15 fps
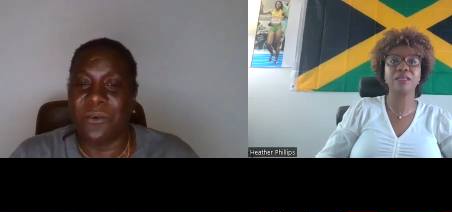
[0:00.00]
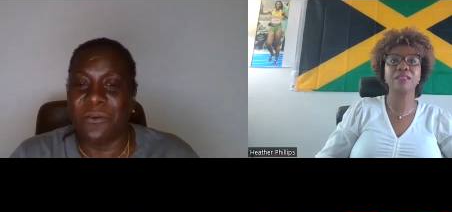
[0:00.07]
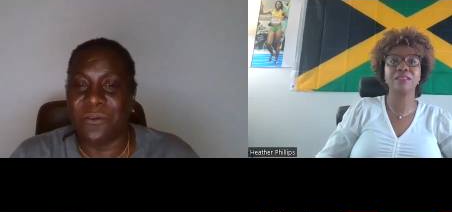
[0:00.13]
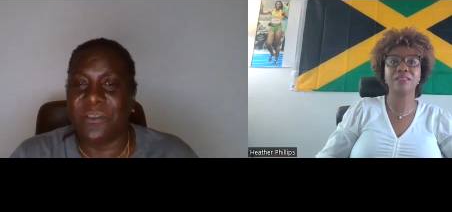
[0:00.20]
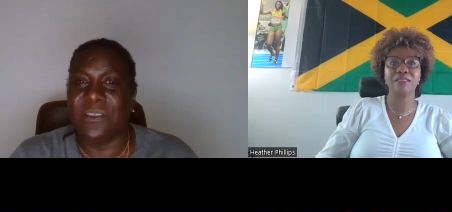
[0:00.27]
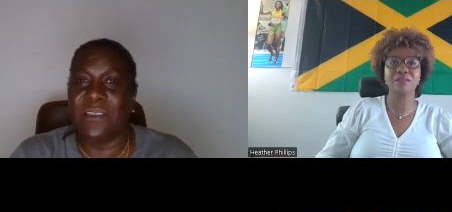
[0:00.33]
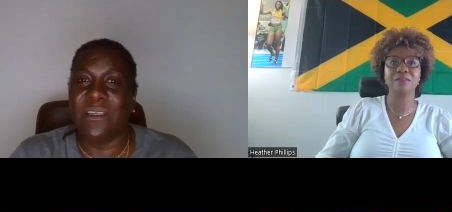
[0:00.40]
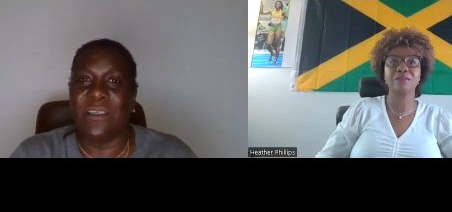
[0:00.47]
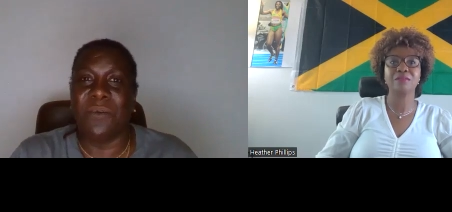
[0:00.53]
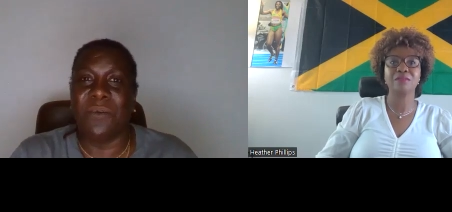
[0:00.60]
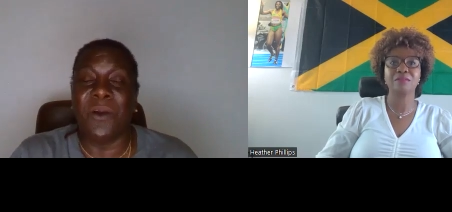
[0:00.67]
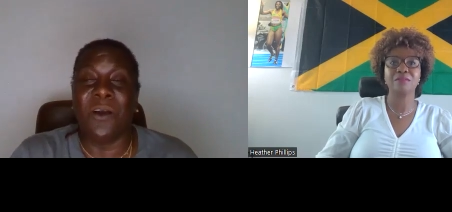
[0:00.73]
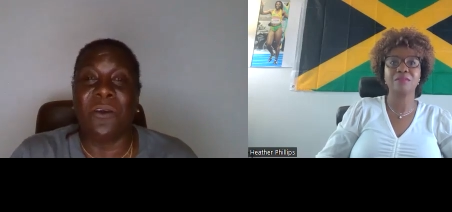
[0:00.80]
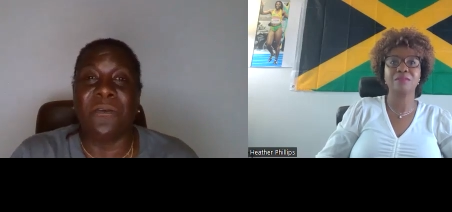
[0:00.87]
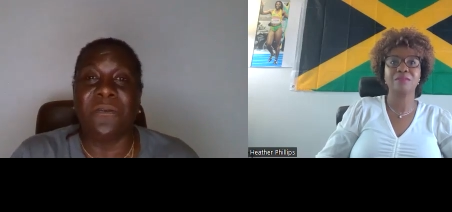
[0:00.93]
Speaker 1: know, you know,
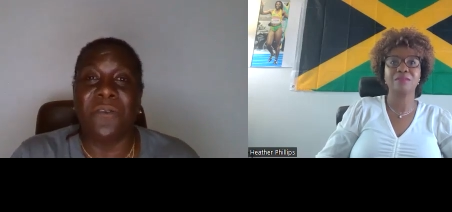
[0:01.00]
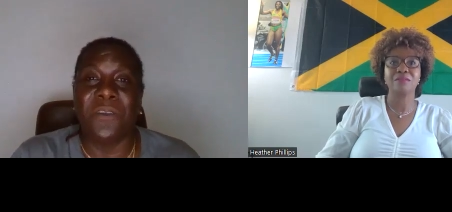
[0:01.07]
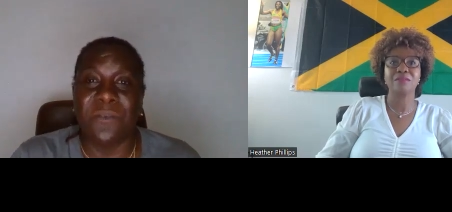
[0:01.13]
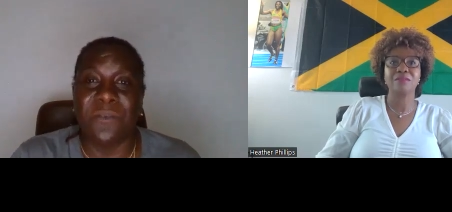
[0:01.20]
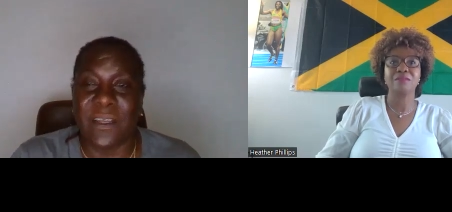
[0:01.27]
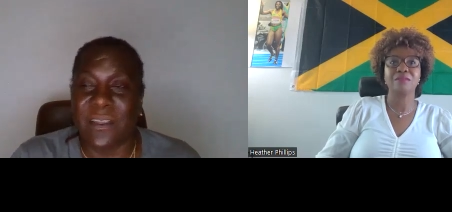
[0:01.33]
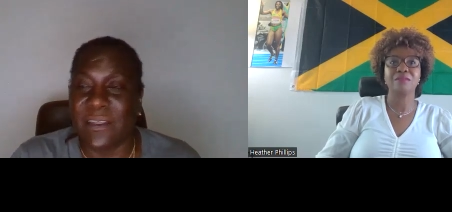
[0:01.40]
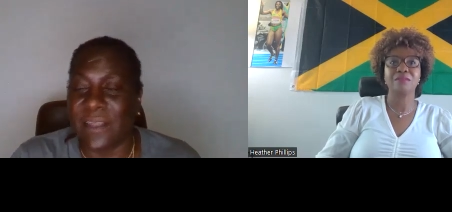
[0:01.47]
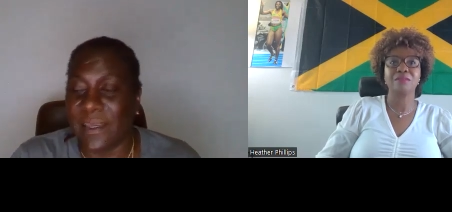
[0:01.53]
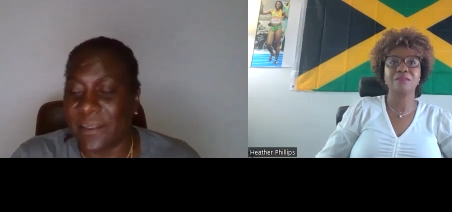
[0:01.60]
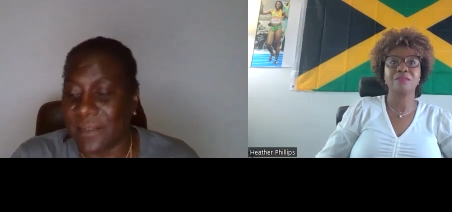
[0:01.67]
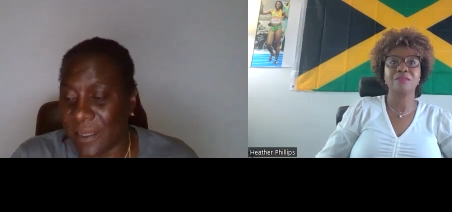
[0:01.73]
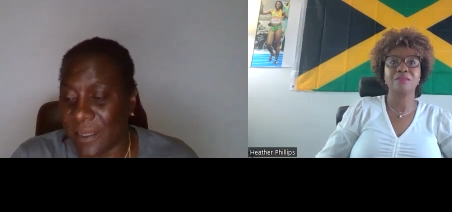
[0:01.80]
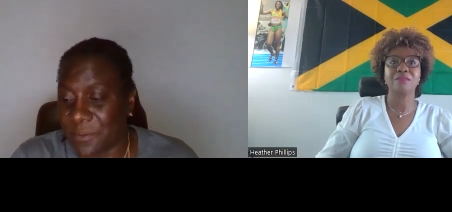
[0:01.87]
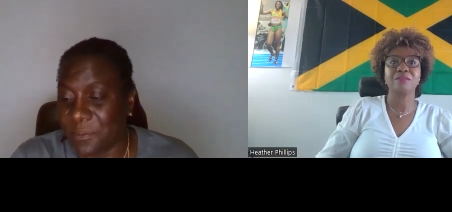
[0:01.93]
powerful like
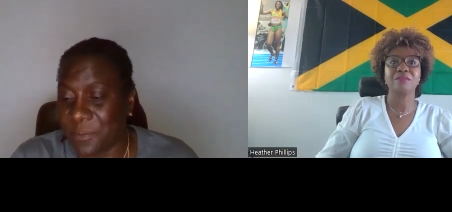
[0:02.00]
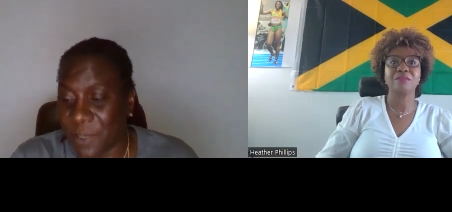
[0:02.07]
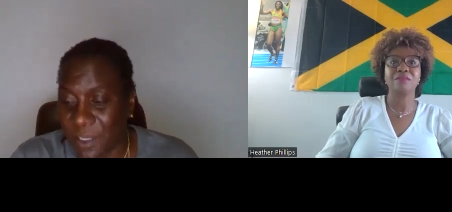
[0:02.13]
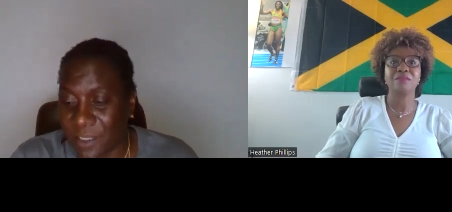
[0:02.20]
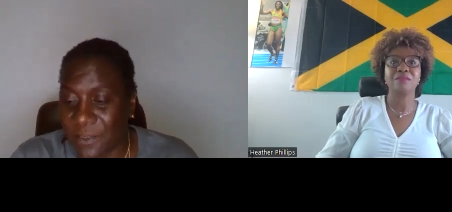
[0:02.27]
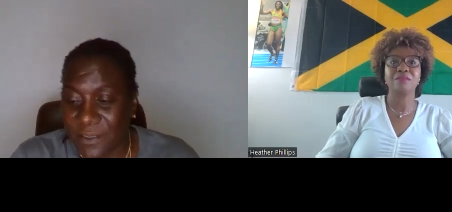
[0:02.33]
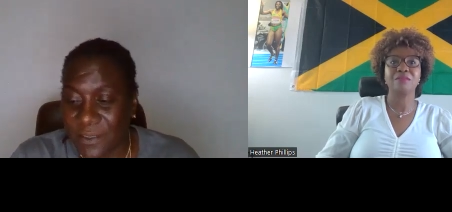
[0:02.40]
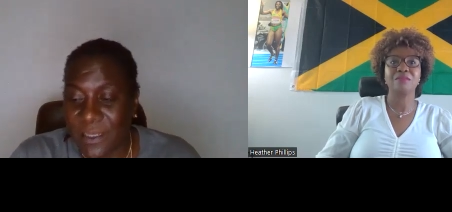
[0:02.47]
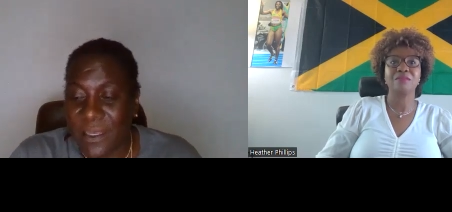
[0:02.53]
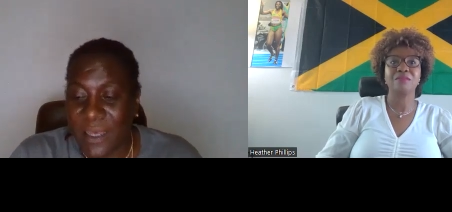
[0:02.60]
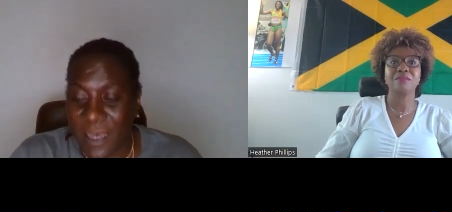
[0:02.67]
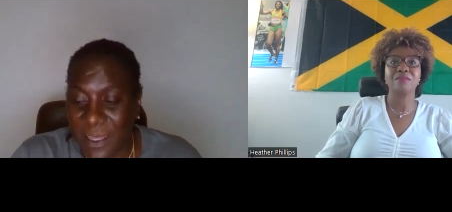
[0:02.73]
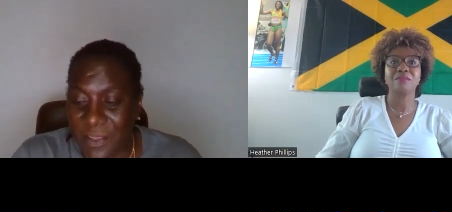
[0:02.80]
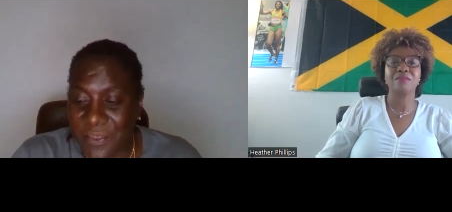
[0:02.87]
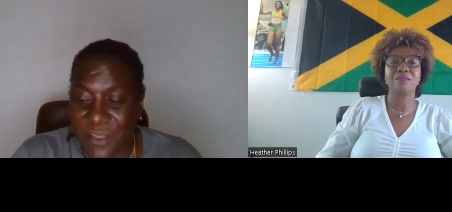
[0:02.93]
that. But
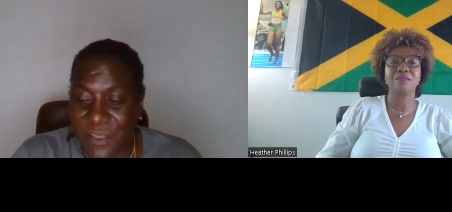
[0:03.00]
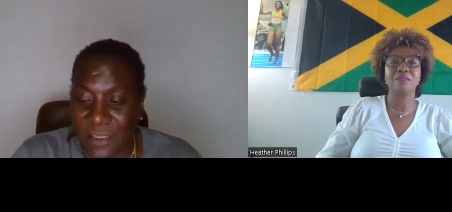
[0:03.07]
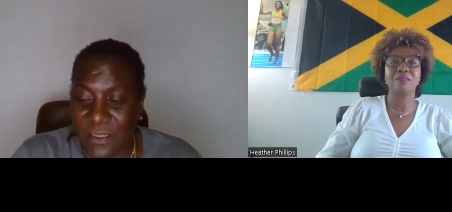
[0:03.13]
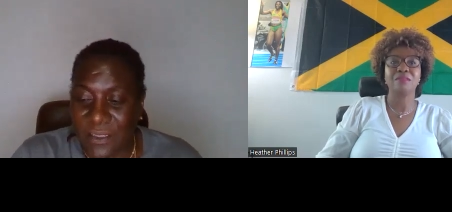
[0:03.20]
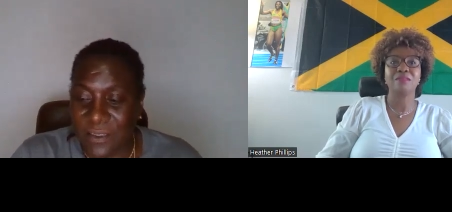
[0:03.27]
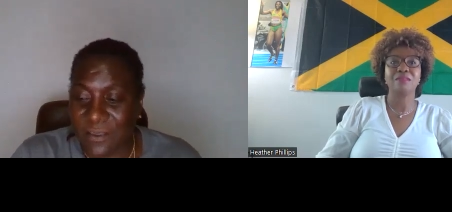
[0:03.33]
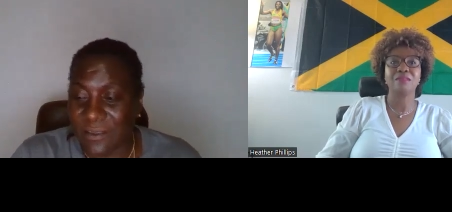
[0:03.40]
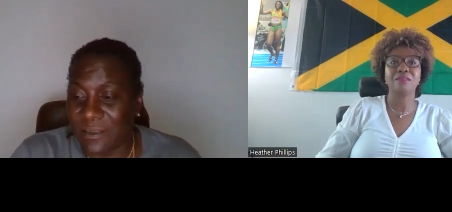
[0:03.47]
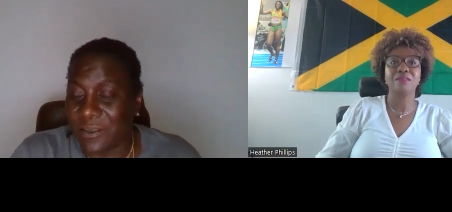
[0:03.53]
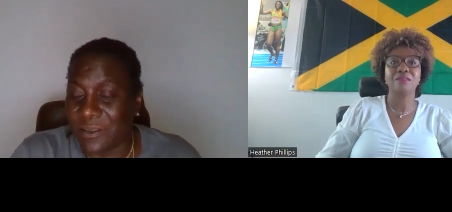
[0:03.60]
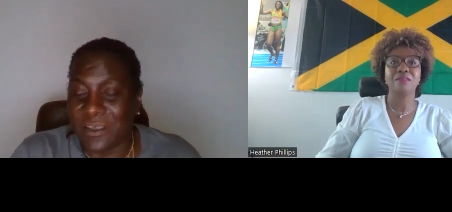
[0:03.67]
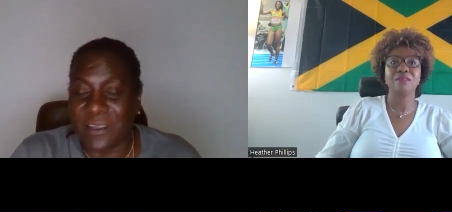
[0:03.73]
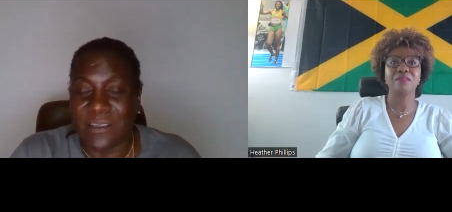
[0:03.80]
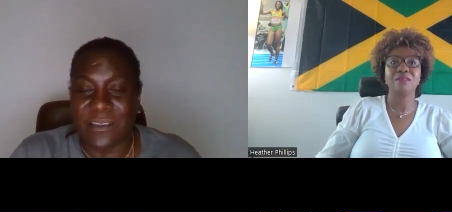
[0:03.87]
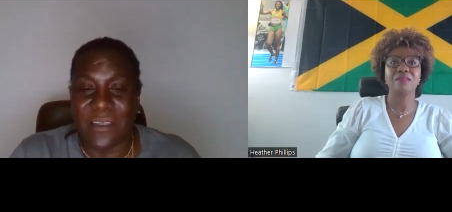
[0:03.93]
I think,
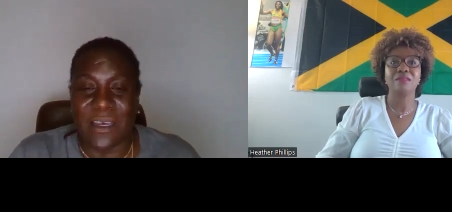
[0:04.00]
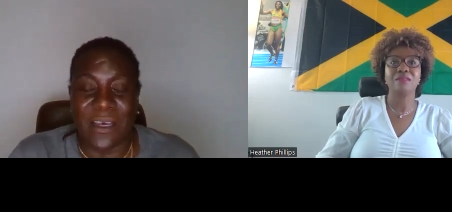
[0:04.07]
look at